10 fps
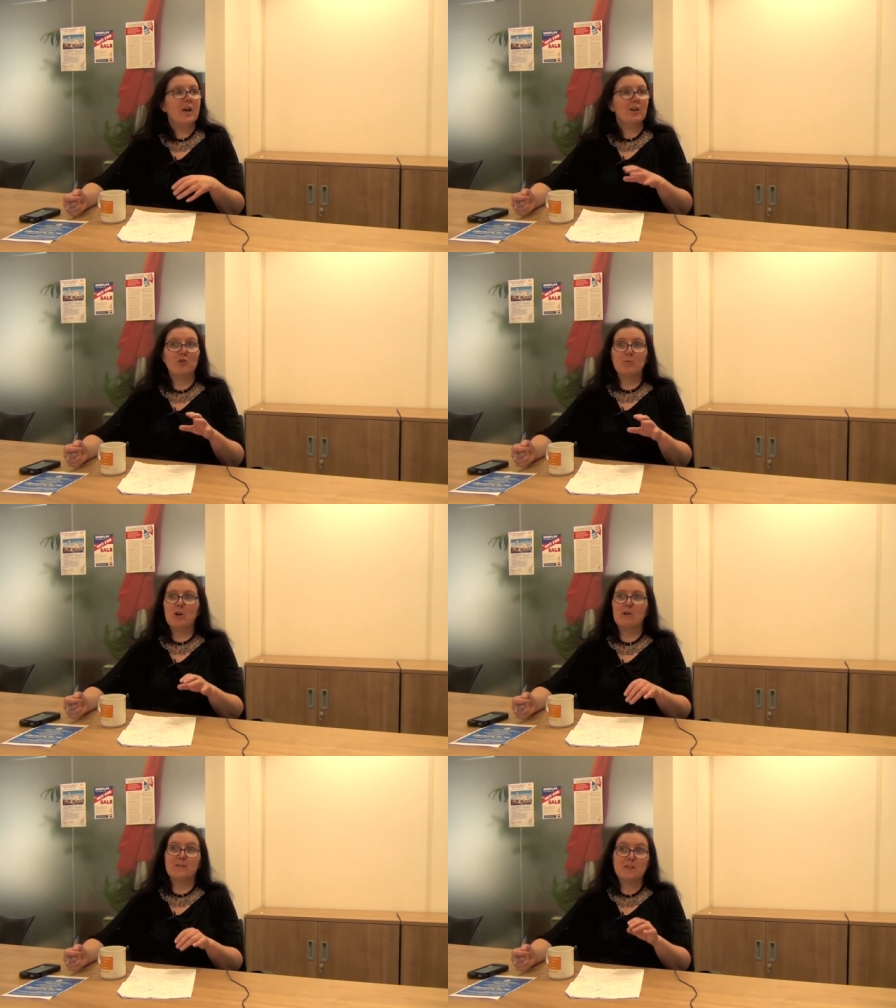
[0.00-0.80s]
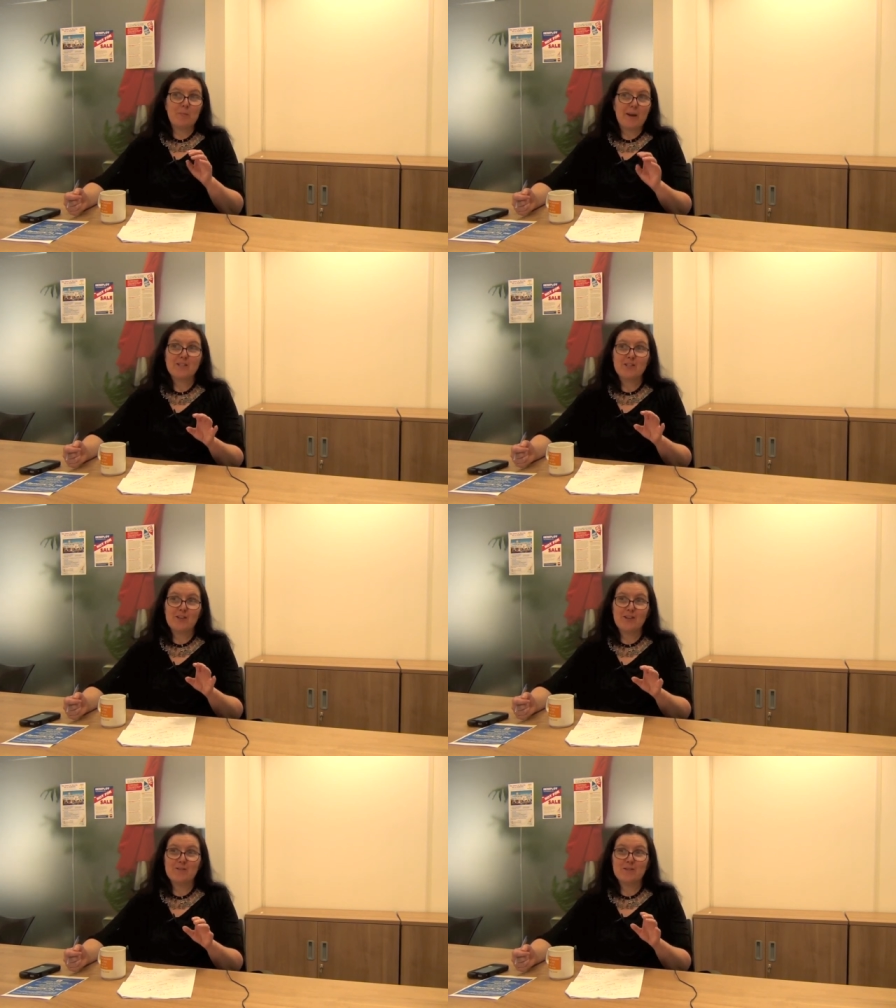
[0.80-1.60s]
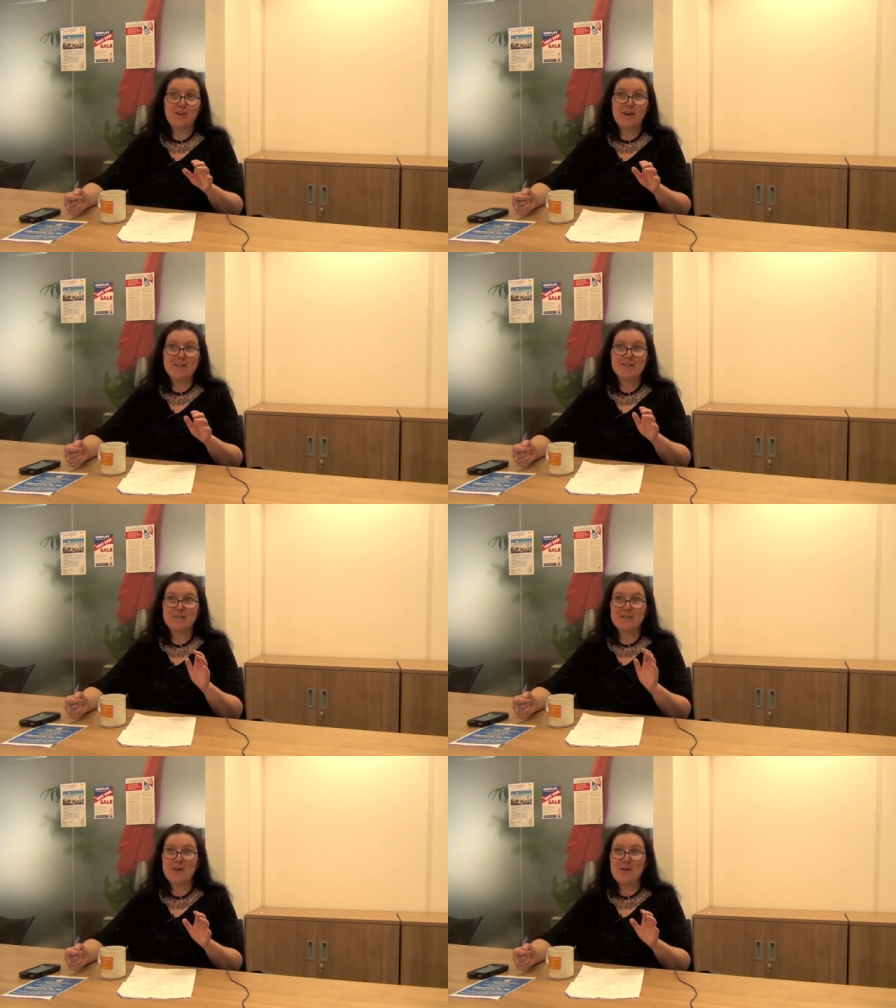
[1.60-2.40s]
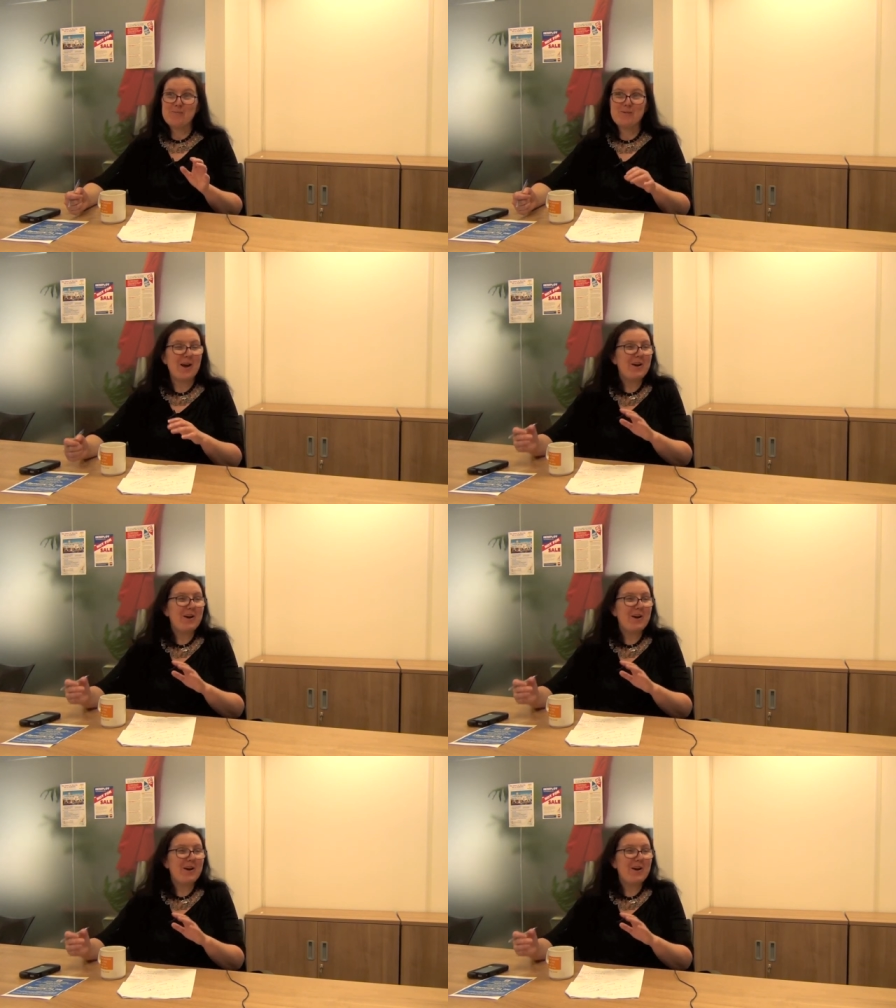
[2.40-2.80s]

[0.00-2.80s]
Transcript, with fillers: A group called the Spectacle of Defiance and Hope,